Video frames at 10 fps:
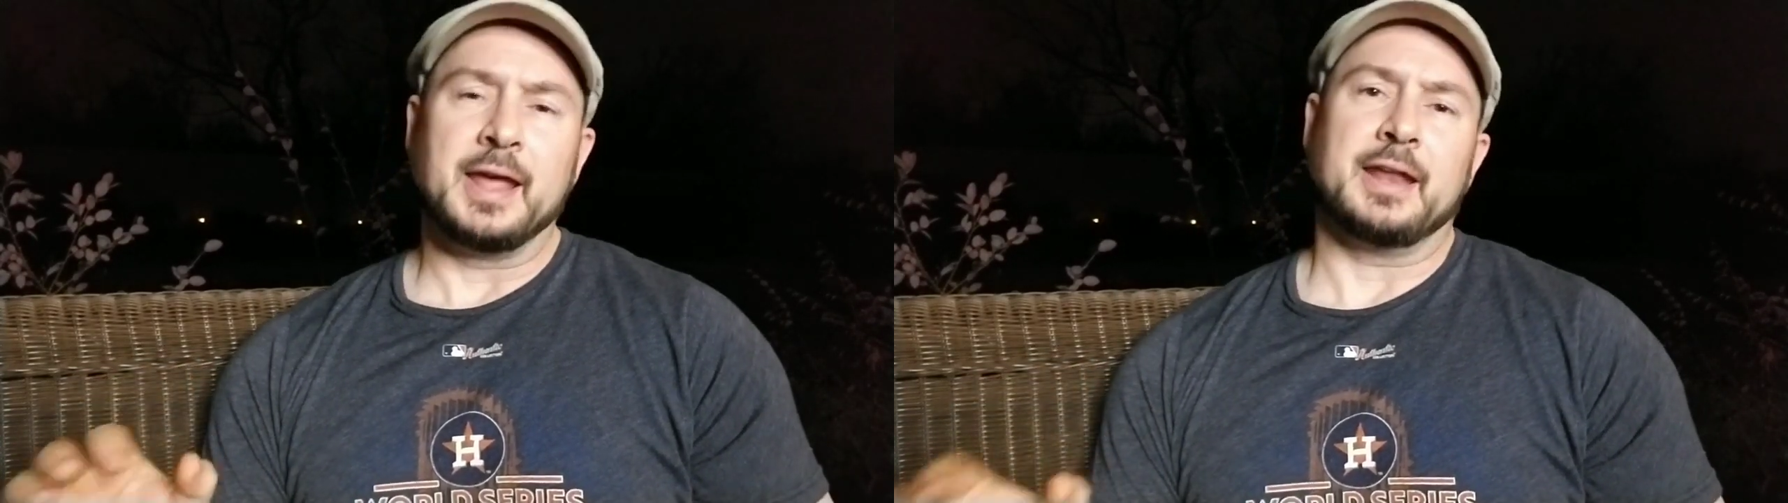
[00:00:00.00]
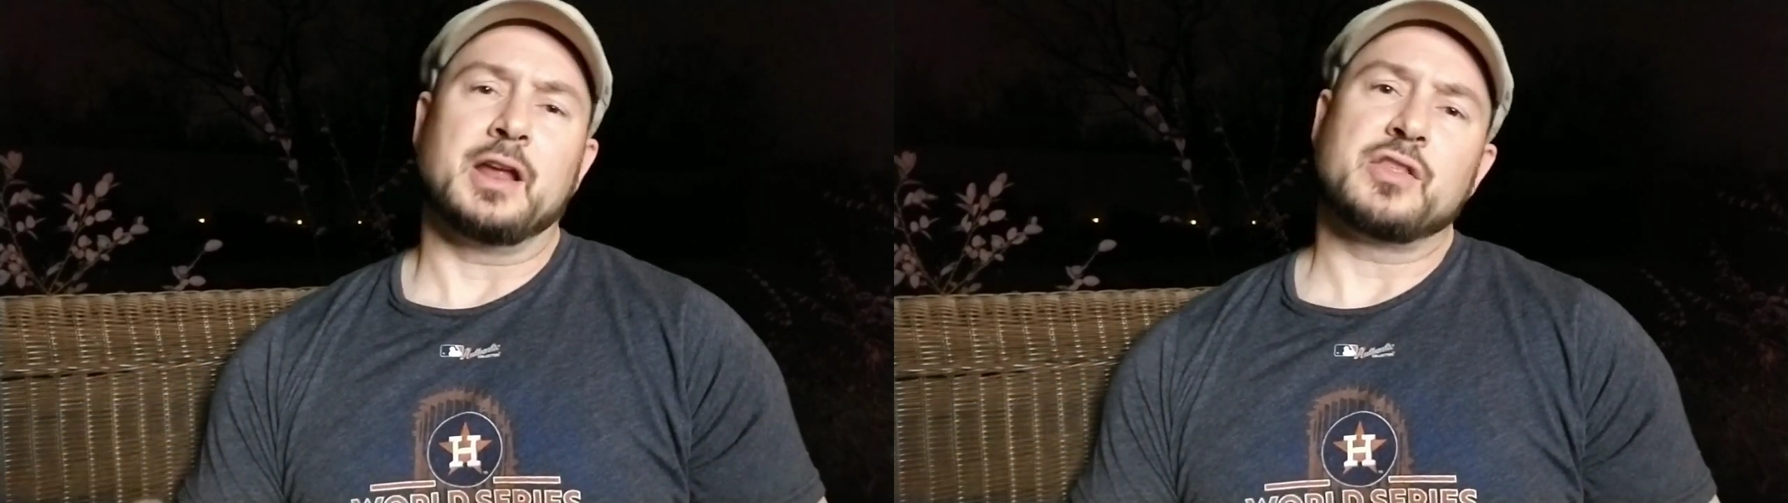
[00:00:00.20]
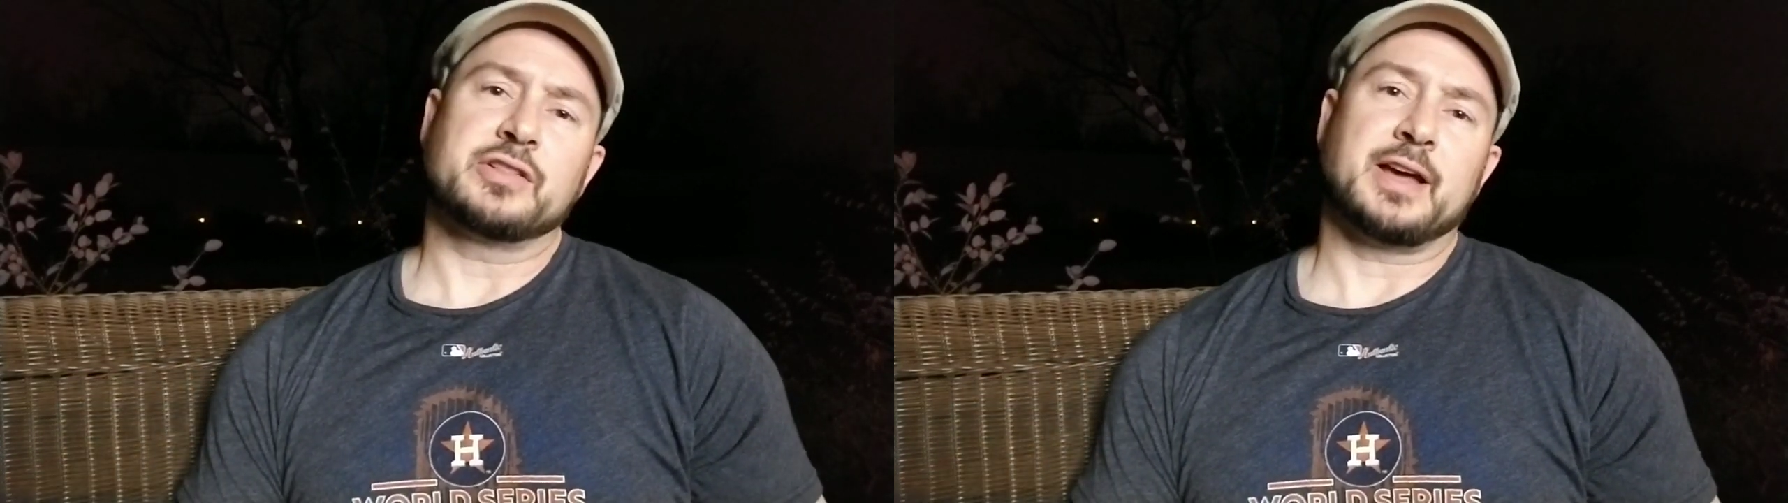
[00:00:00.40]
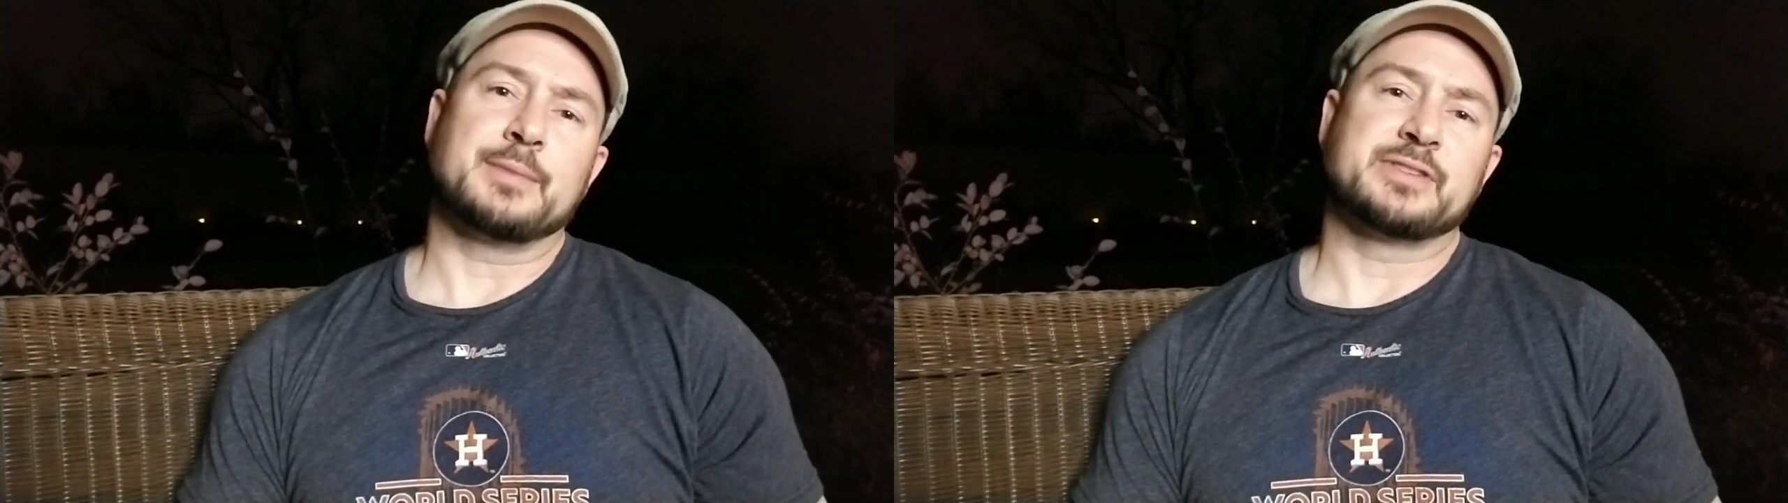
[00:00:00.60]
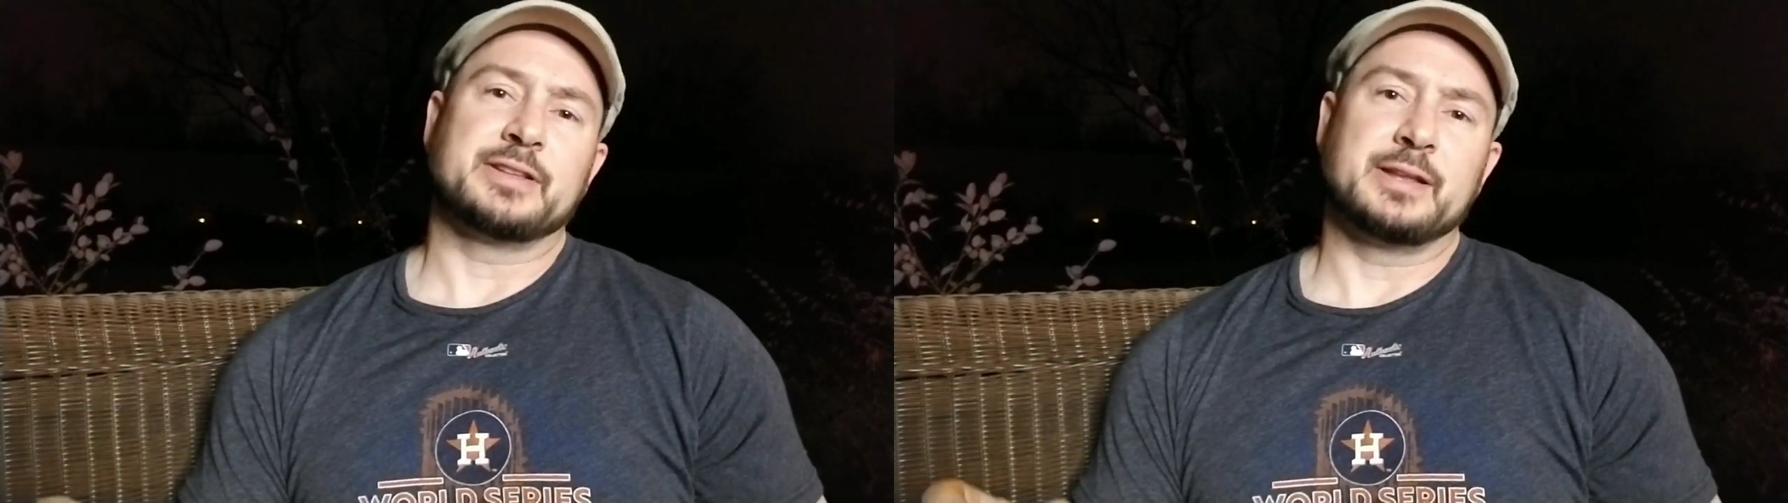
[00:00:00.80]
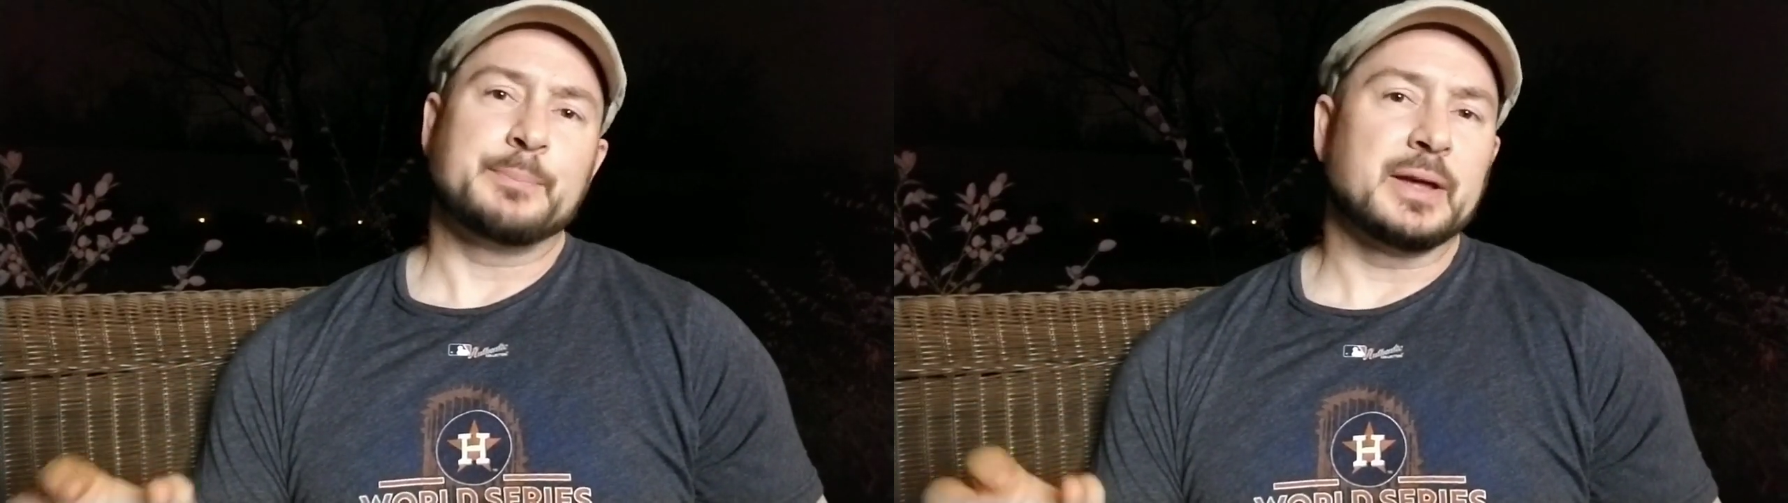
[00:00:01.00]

and at other times I did